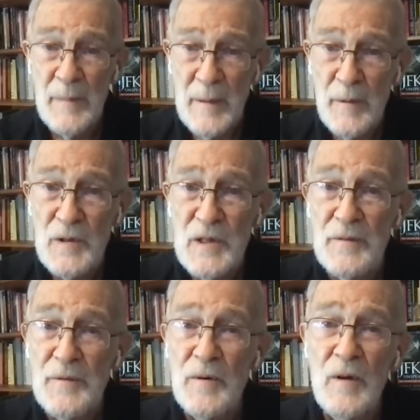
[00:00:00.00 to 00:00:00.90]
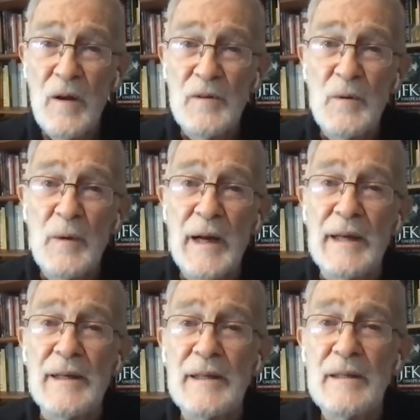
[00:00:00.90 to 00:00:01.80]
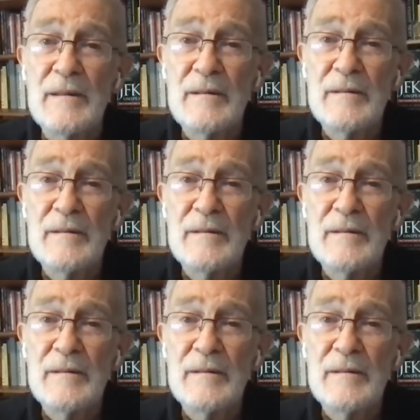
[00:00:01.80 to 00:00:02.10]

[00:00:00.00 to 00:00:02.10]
And people suffer along the way.